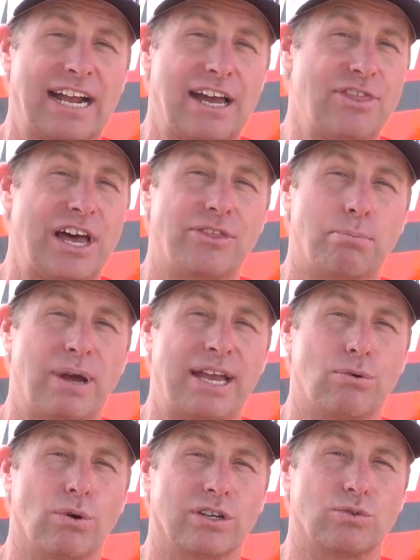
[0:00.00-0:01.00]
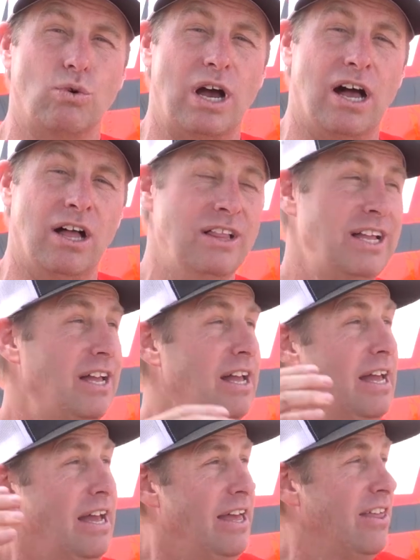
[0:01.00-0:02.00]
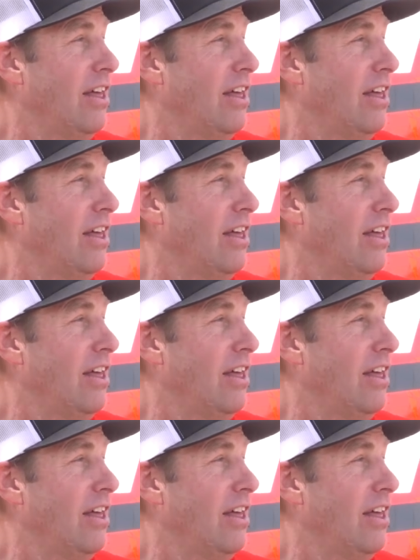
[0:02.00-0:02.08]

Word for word: I thought the bike worked well.